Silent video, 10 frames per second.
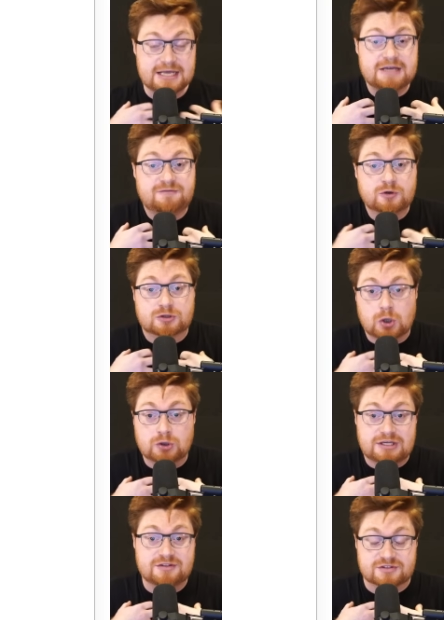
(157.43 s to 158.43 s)
if your
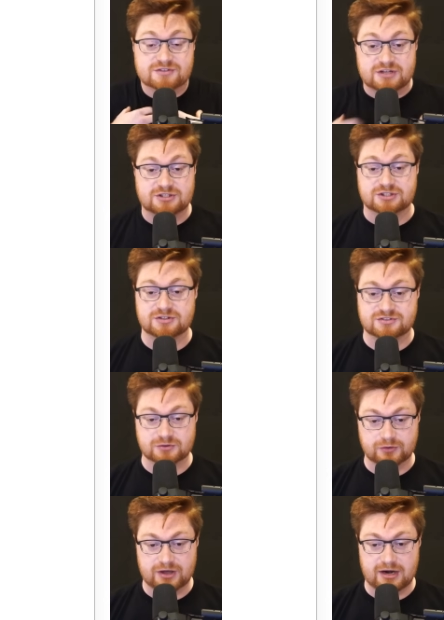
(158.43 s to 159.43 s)
cookies and session is
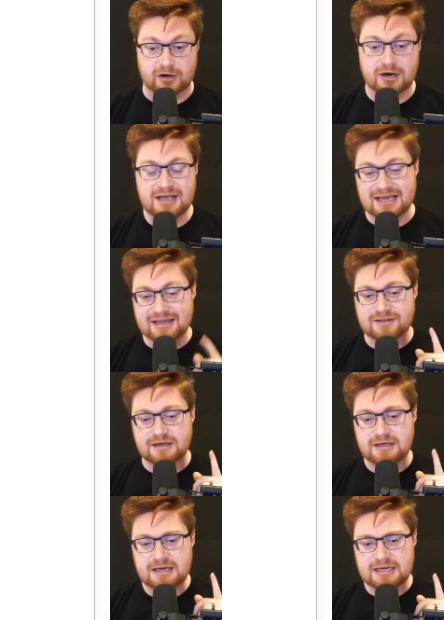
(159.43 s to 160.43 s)
still there. And then